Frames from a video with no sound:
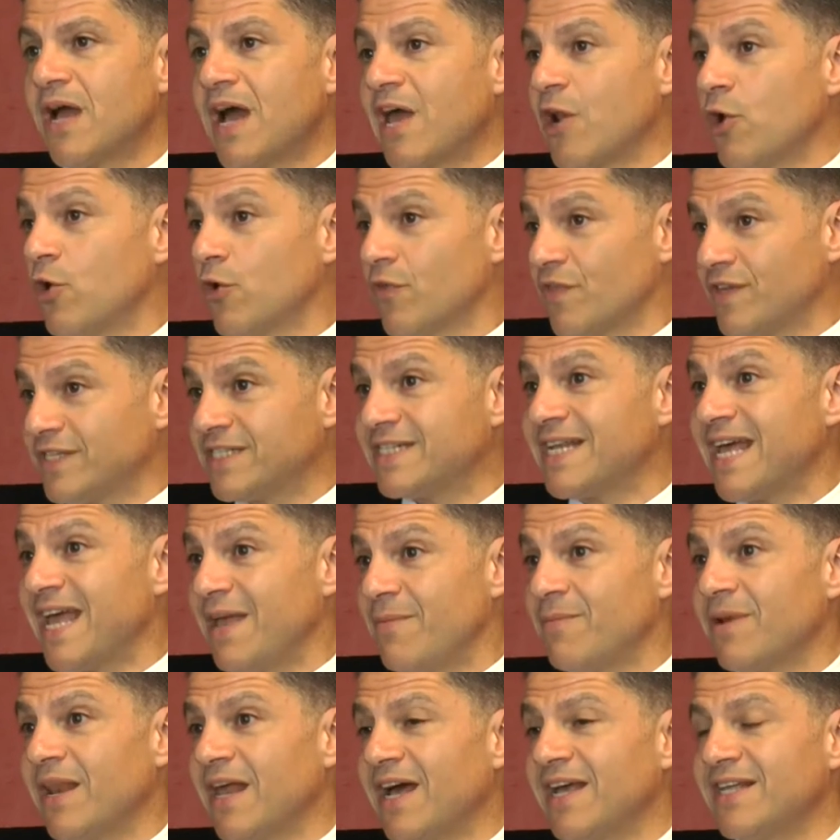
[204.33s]
Along the
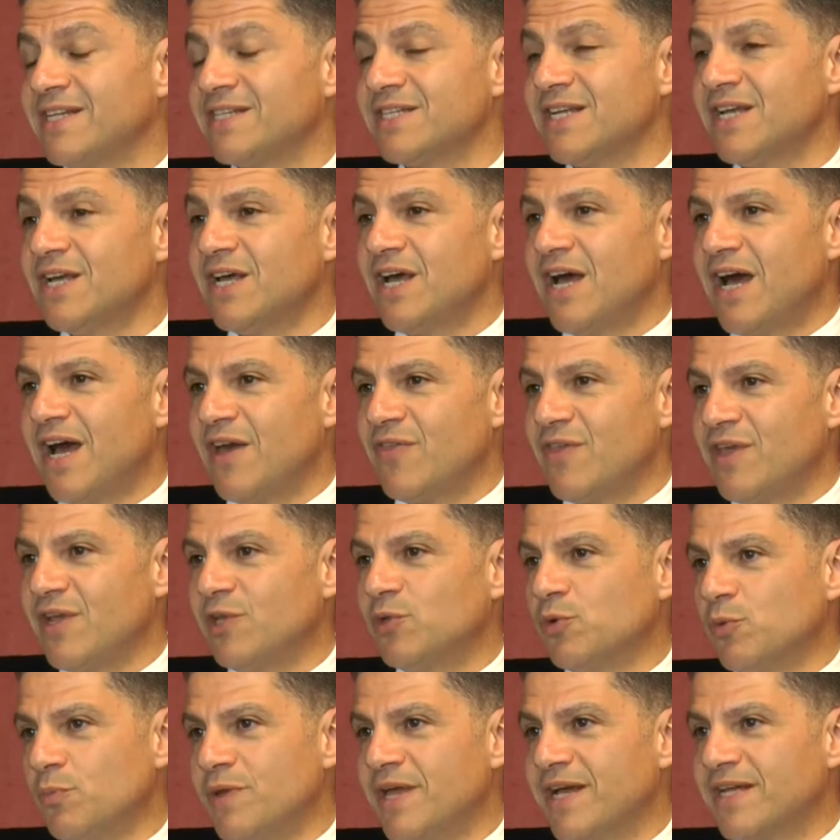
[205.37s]
same lines, I think
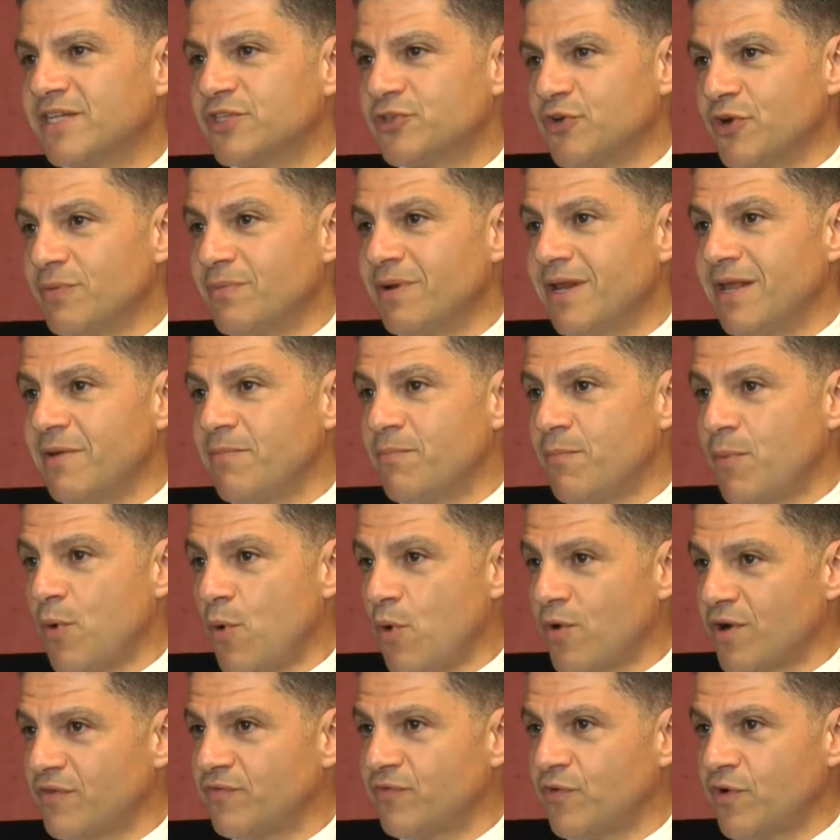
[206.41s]
it will be extremely
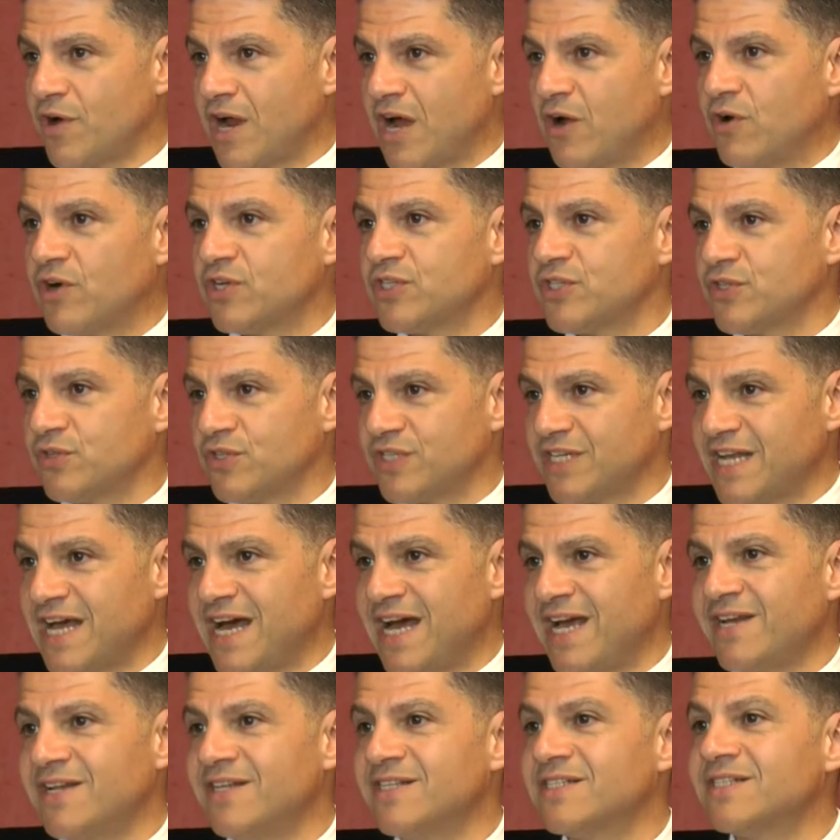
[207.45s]
important for our
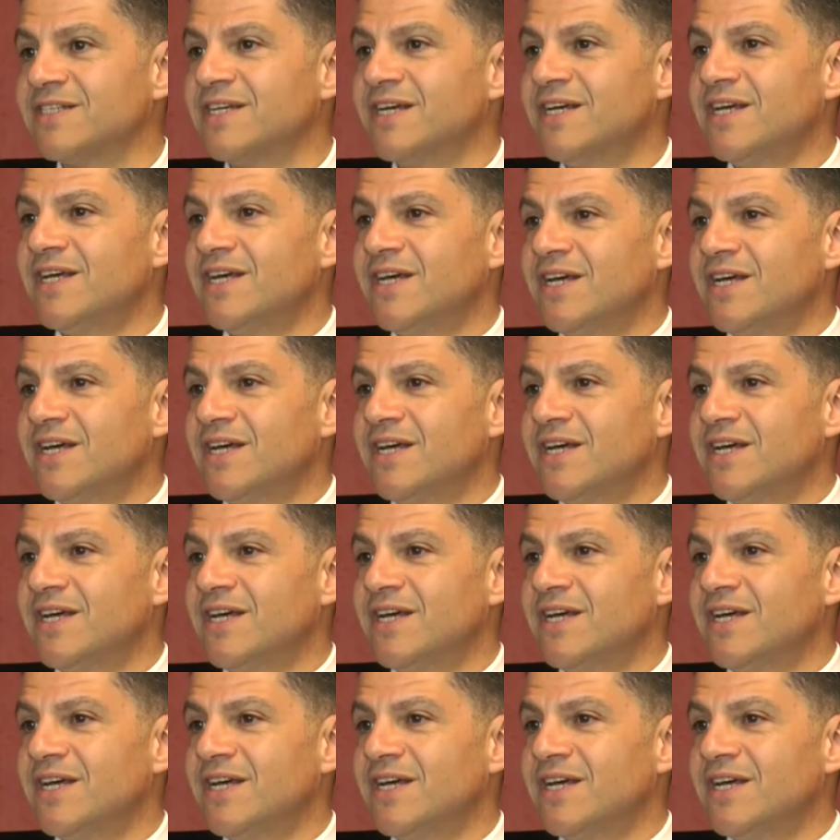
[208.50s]
societies